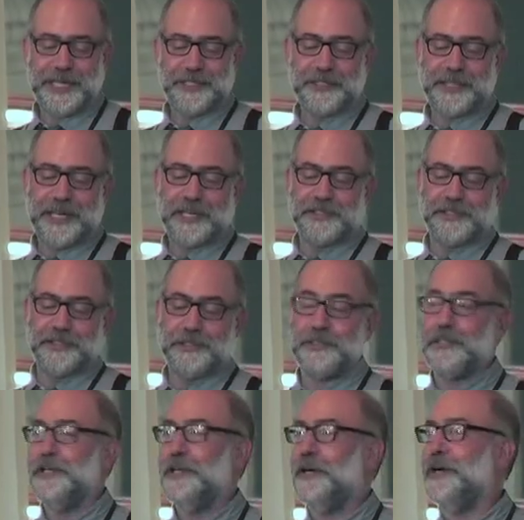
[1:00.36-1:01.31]
aid
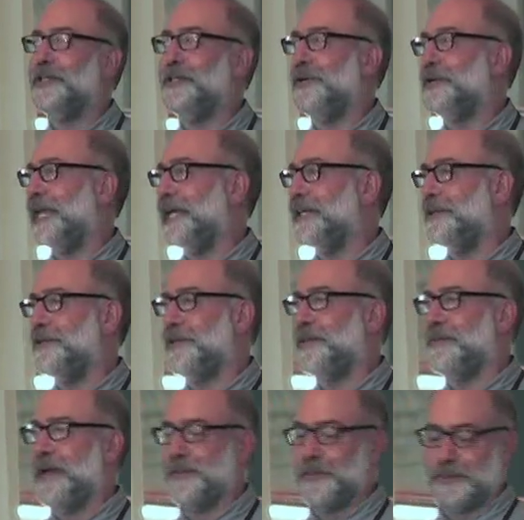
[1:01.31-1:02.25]
stations are located
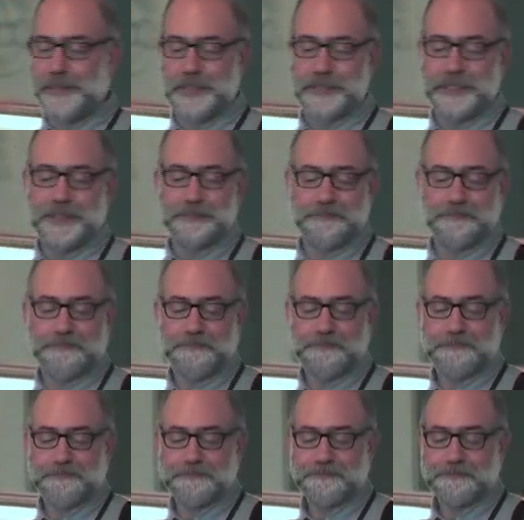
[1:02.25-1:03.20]
throughout the building.
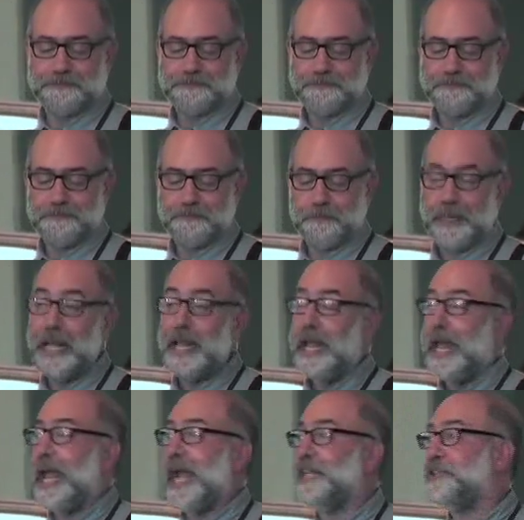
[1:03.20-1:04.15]

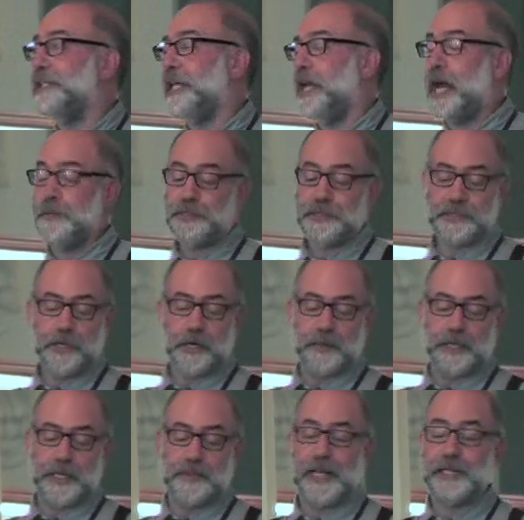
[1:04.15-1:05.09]
Actually, I'm
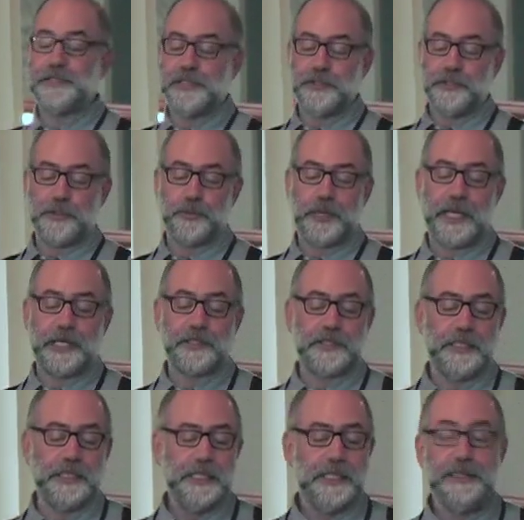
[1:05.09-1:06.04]
sorry, that's
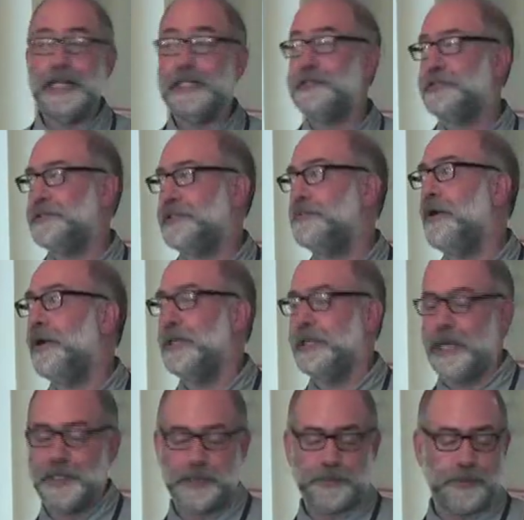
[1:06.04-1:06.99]
incorrect. That's tomorrow
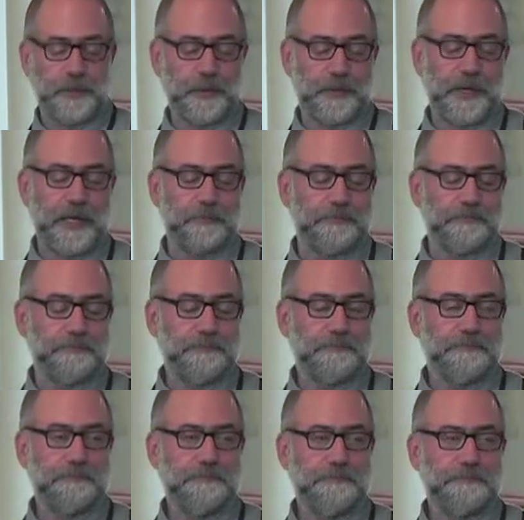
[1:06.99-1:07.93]
night's program.
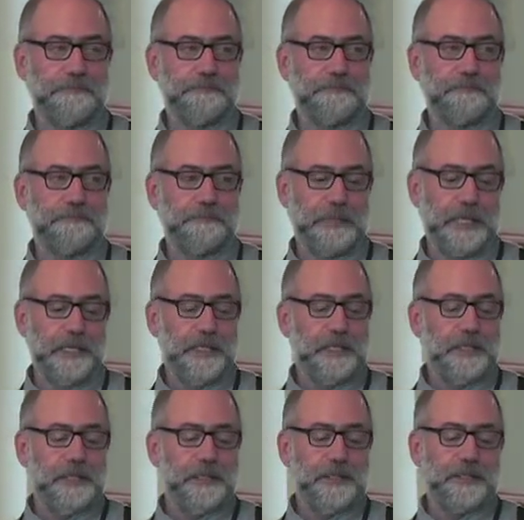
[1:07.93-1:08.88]

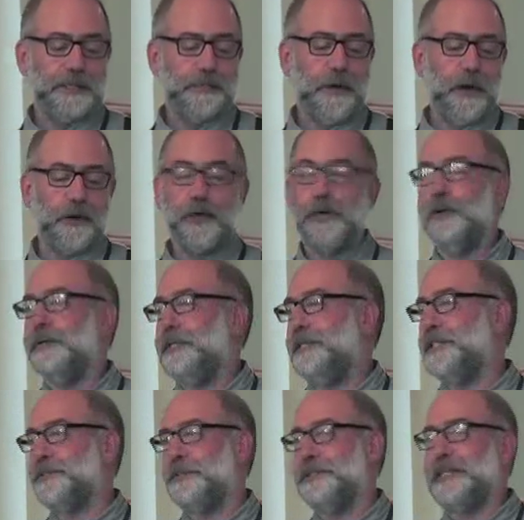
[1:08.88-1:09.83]
Tomorrow
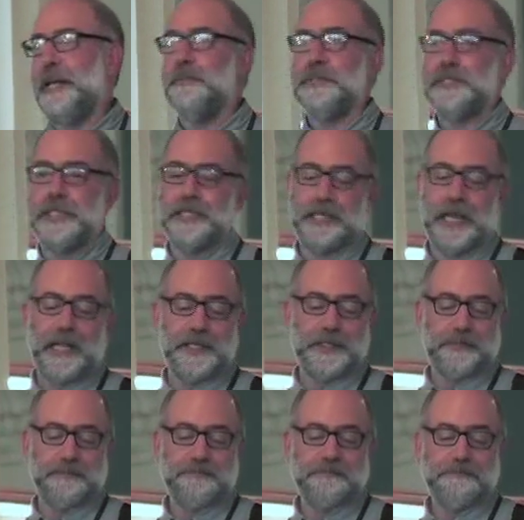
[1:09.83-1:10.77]
is redemption
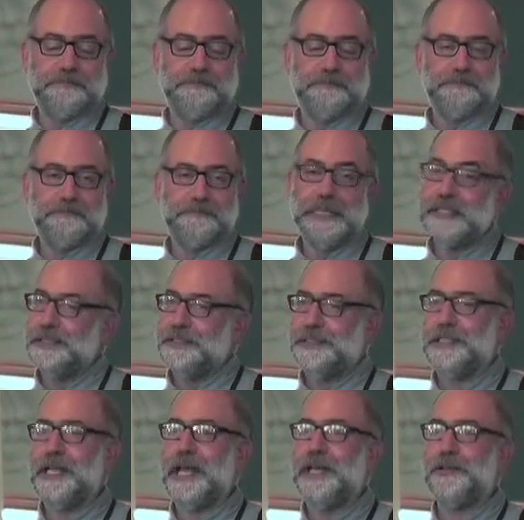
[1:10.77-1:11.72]
night.
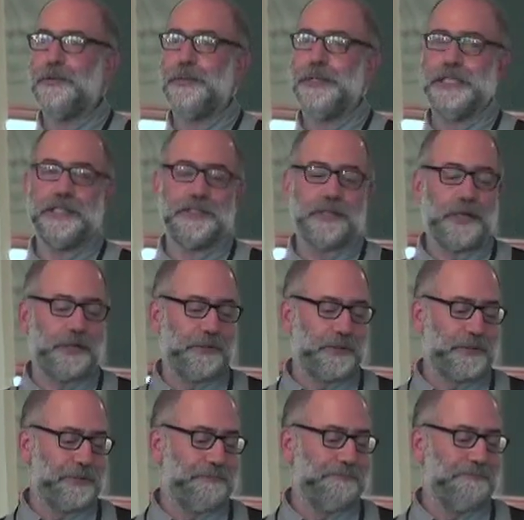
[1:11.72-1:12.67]
Tonight, we
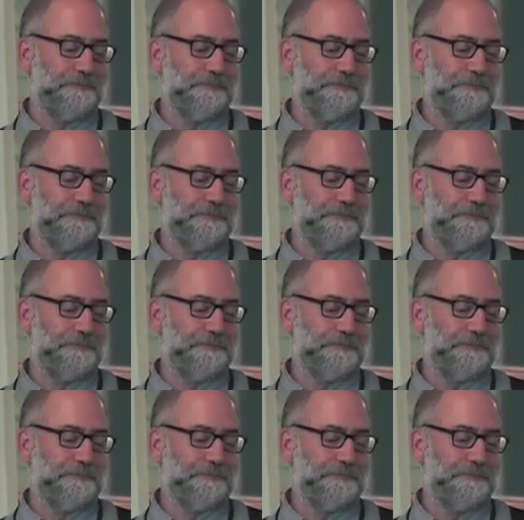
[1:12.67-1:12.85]
indulge.